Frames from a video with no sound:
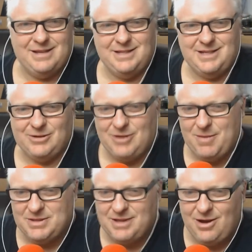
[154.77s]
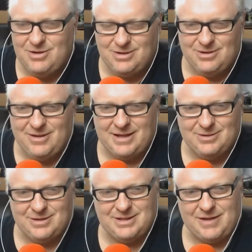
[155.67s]
600 episodes and all that
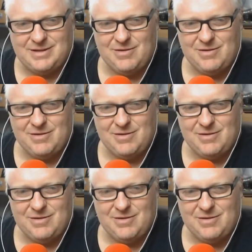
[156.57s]
sort of stuff.